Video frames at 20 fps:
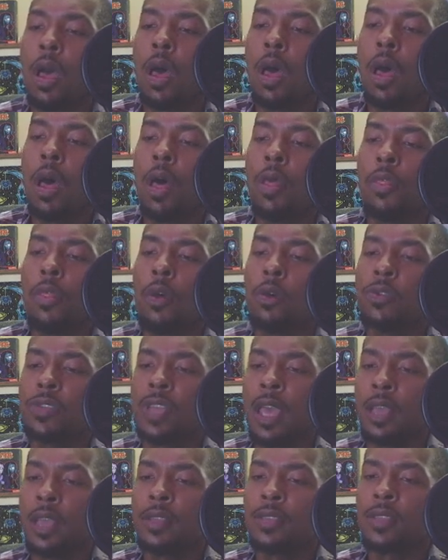those
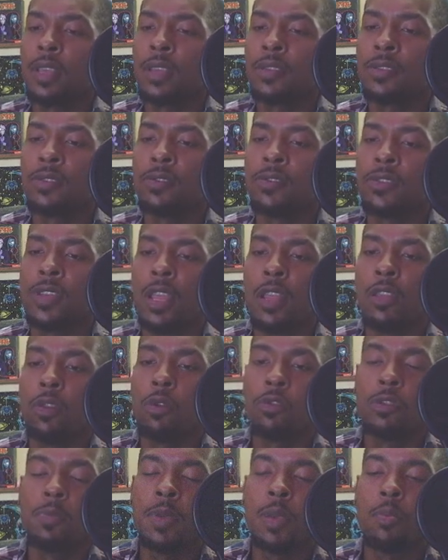ancestors and
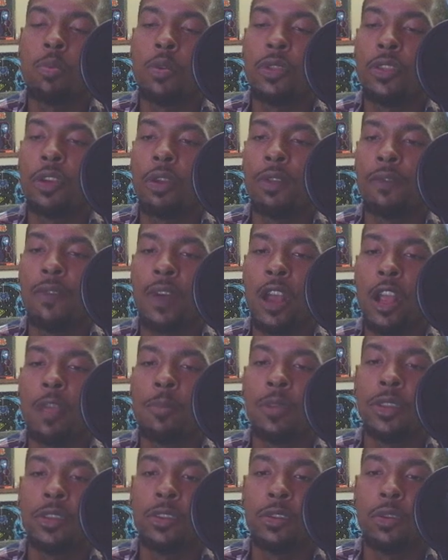those people in their
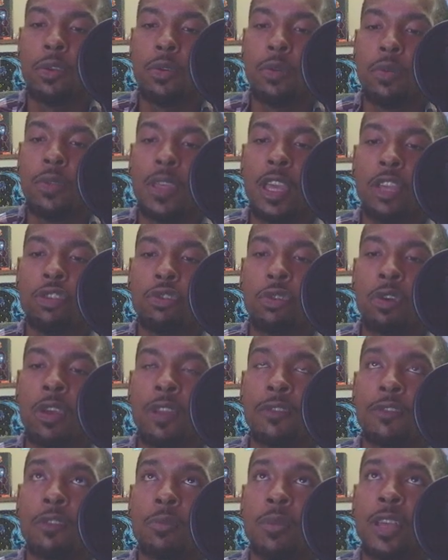environment do. They draw
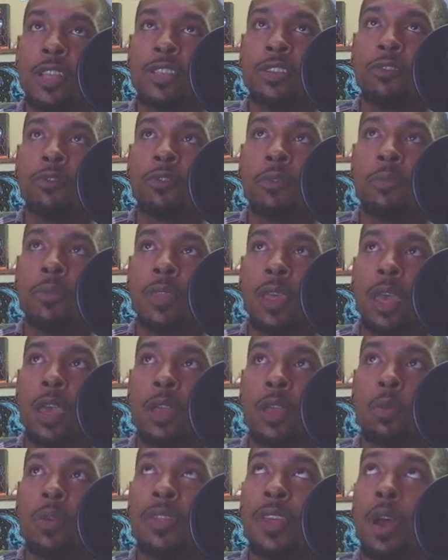information from
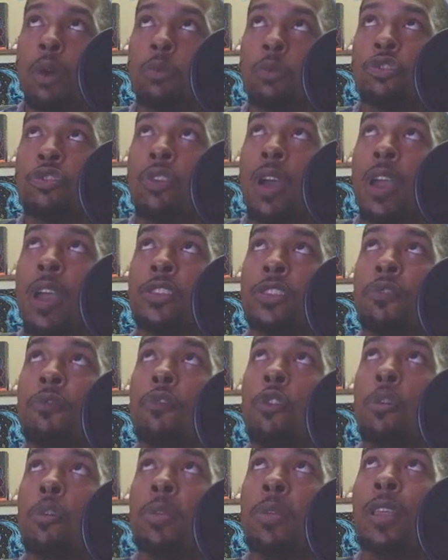that without trying to
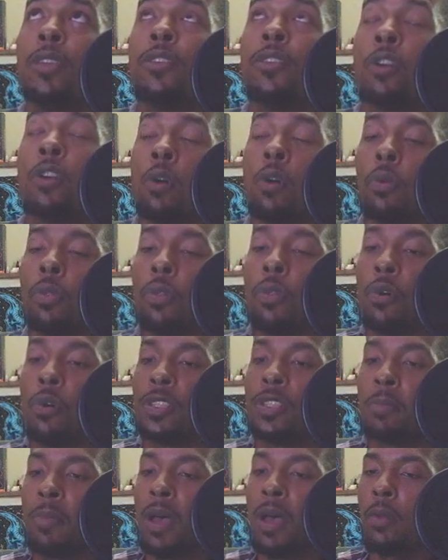formulate their own
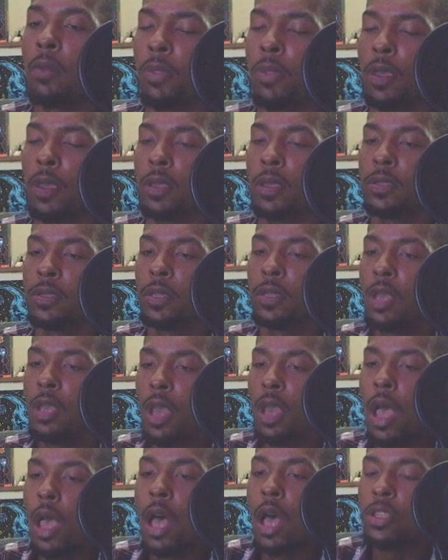thoughts about things.
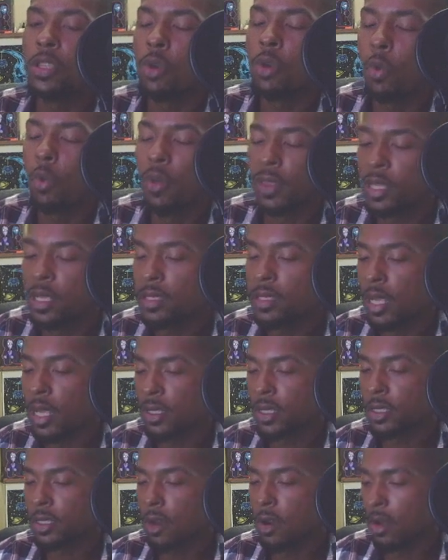So when this
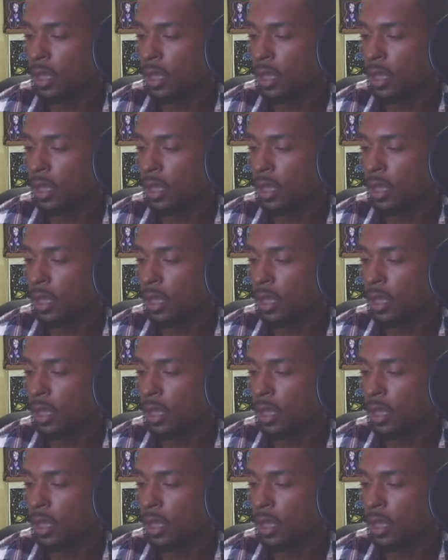necessarily